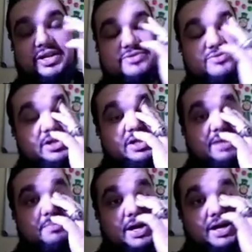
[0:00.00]
and it's really
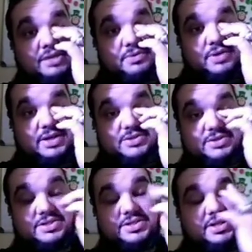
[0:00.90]
not pocketable, as
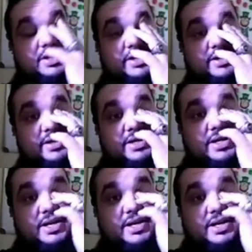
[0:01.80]
you can see there.